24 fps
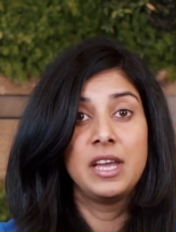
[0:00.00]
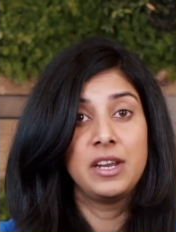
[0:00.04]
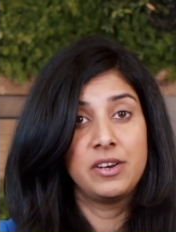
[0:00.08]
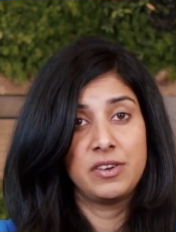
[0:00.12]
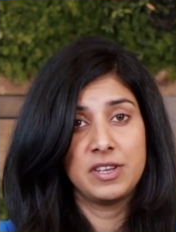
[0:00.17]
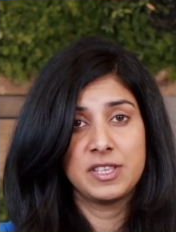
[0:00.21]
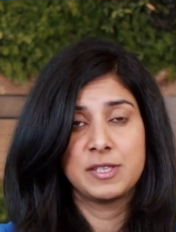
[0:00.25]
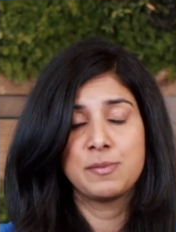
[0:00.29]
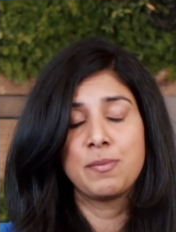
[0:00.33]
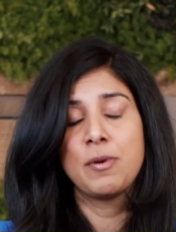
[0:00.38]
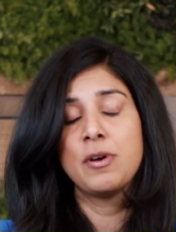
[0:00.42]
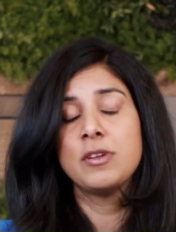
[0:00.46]
In
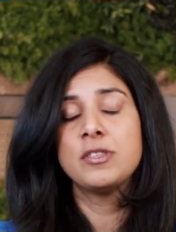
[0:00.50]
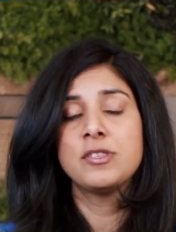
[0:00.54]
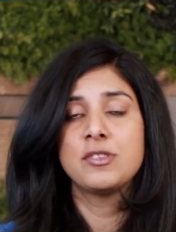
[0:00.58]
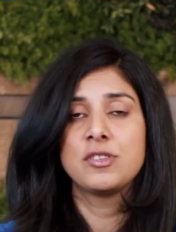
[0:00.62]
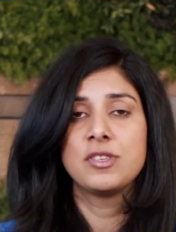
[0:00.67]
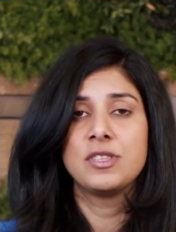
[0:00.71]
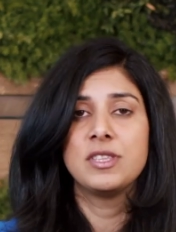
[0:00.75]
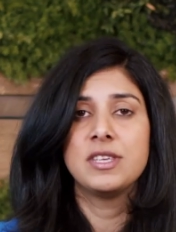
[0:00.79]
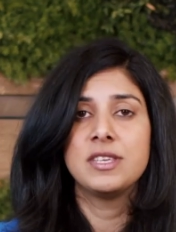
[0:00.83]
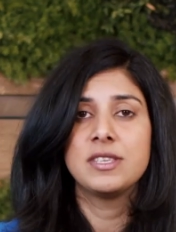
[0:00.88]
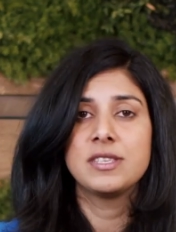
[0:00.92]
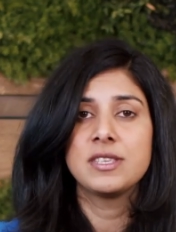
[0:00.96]
response
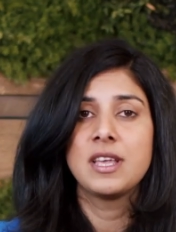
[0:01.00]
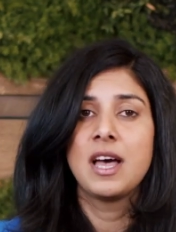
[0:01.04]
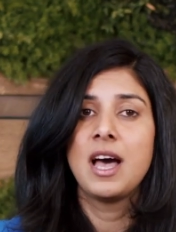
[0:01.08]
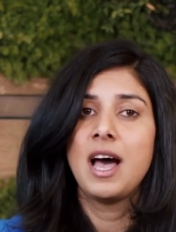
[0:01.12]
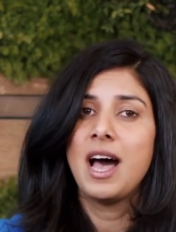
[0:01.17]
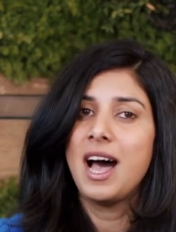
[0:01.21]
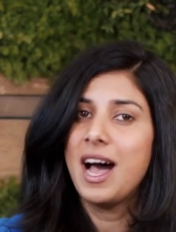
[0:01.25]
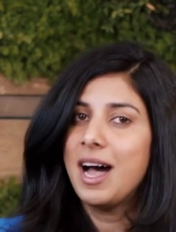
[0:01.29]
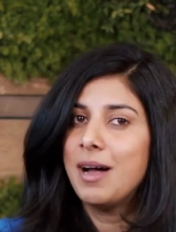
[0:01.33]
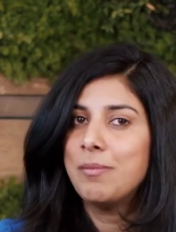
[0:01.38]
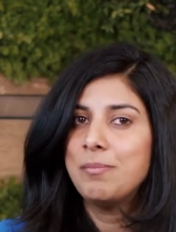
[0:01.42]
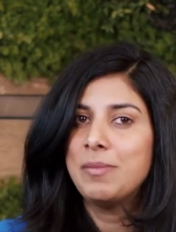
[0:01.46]
to this,
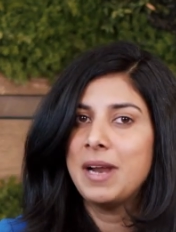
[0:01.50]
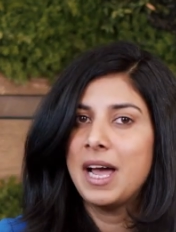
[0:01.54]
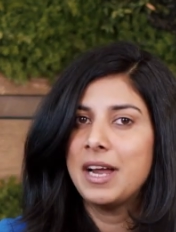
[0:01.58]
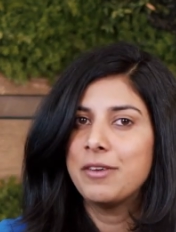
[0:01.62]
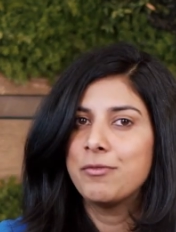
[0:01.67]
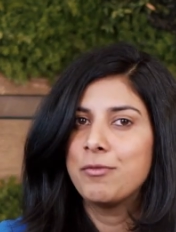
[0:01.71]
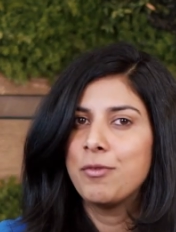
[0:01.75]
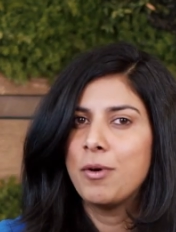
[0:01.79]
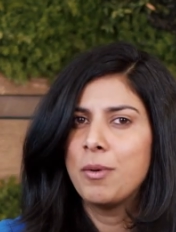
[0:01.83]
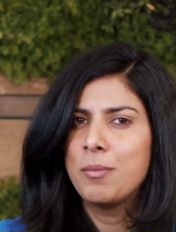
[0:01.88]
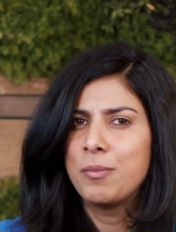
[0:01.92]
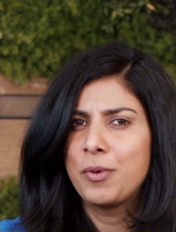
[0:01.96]
our
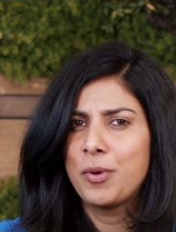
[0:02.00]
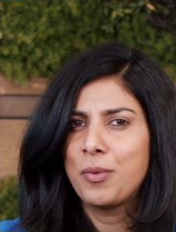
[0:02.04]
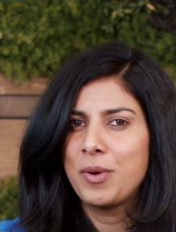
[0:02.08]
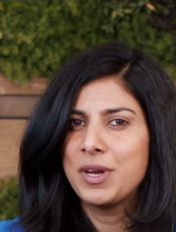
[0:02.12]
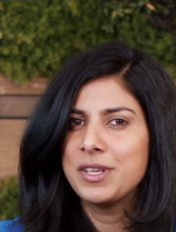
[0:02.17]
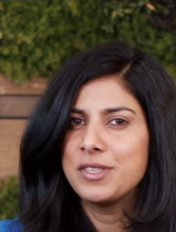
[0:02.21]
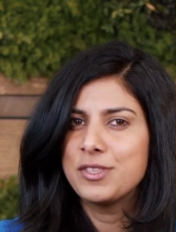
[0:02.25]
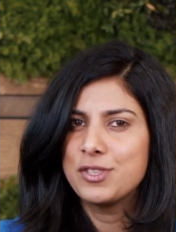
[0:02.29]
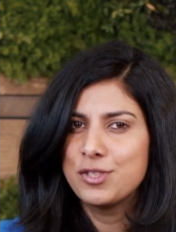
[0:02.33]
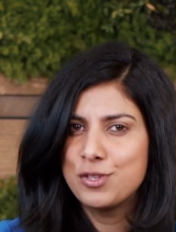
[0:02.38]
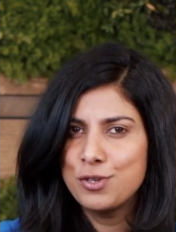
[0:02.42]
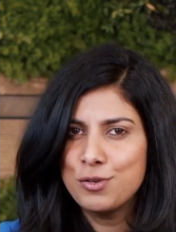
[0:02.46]
platform
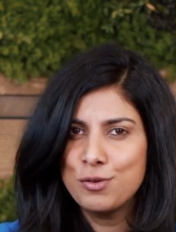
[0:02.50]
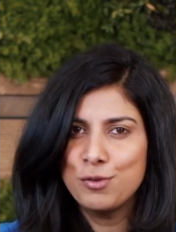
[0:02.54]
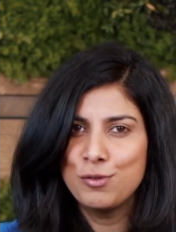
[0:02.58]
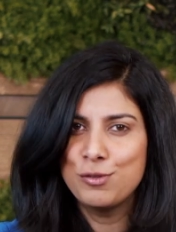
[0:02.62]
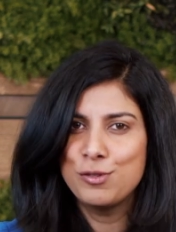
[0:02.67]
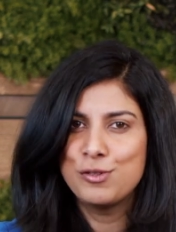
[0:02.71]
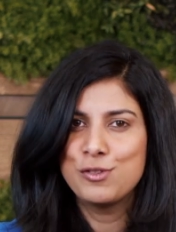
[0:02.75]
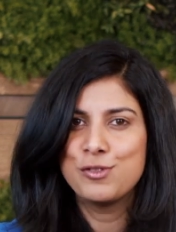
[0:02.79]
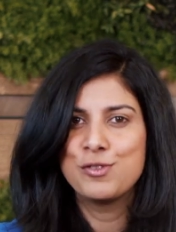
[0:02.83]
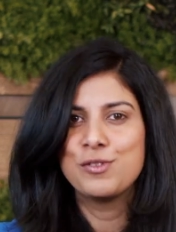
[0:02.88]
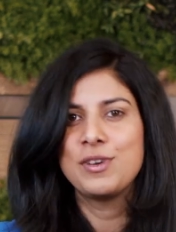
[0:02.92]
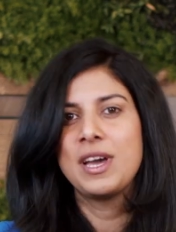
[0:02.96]
provides
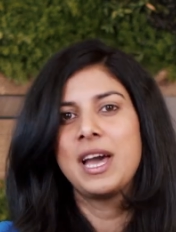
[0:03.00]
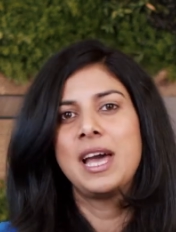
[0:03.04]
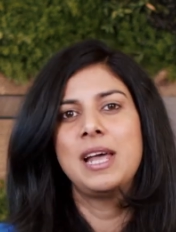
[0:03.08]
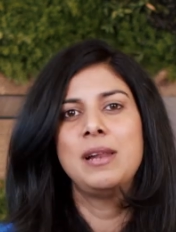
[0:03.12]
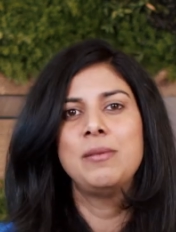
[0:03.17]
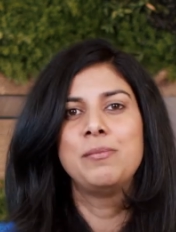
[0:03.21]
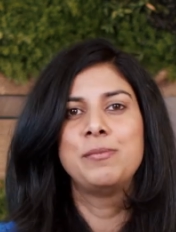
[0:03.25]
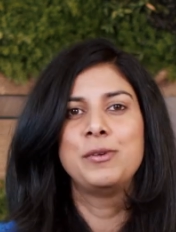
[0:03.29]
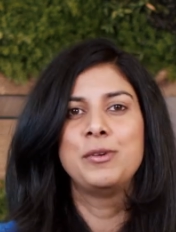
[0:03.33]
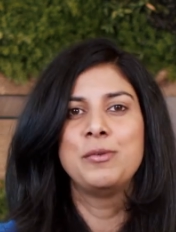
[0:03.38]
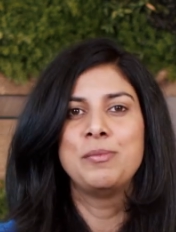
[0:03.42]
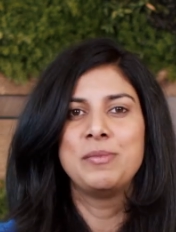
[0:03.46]
tools to
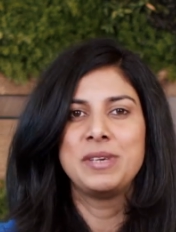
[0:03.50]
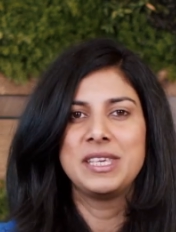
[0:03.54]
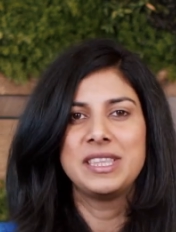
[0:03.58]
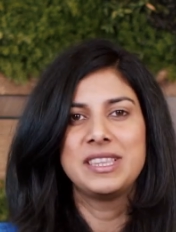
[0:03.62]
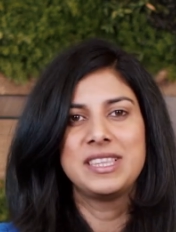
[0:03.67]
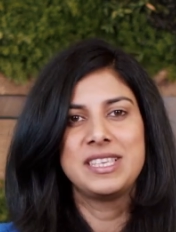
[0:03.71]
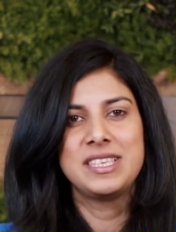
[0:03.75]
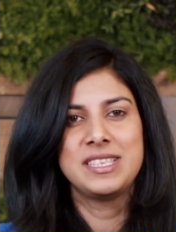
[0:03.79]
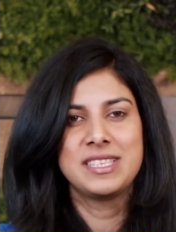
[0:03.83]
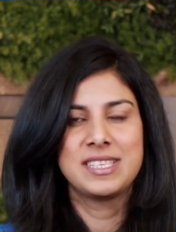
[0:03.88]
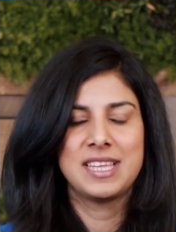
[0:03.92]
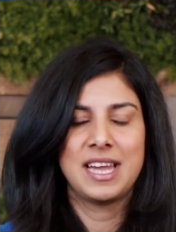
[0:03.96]
help you meet
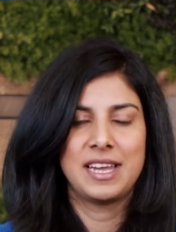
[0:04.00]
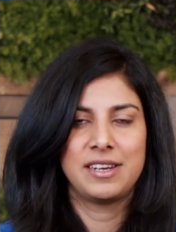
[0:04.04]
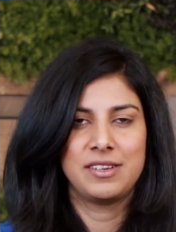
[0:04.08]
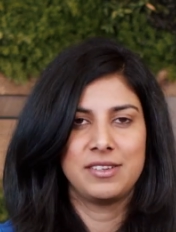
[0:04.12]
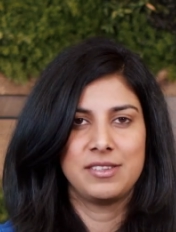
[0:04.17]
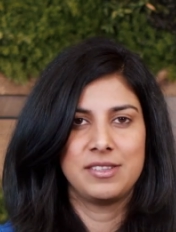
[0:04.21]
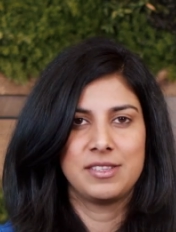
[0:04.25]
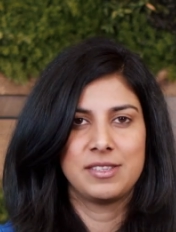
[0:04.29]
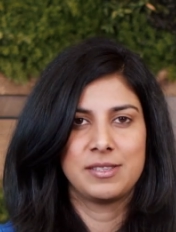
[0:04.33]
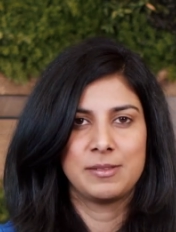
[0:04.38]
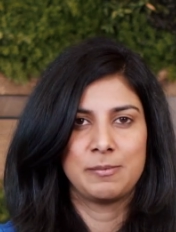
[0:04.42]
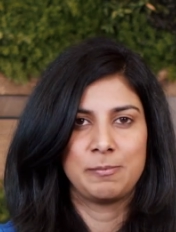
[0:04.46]
these
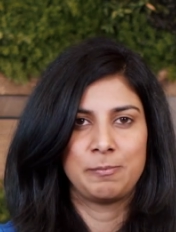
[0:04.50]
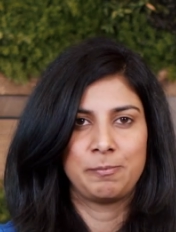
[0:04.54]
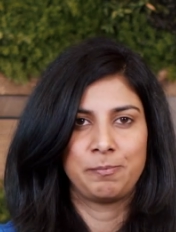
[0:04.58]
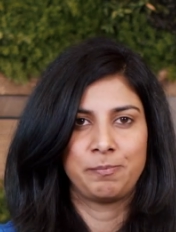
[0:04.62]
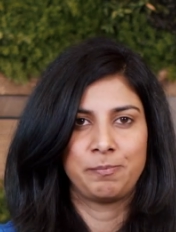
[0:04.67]
standards.